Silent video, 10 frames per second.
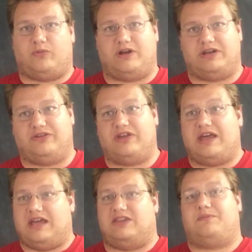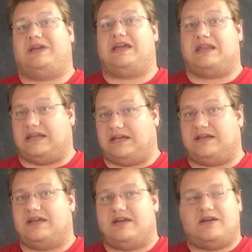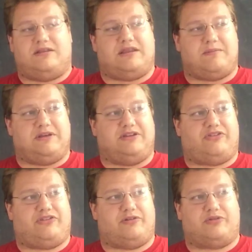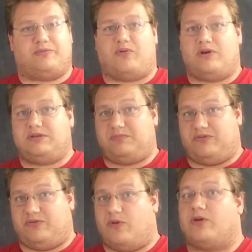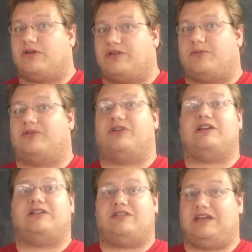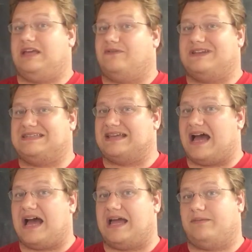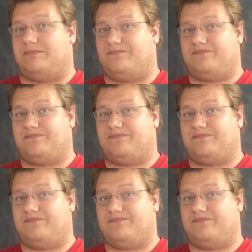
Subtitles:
1 is in the beginning. That means there was a point before there was anything, even time.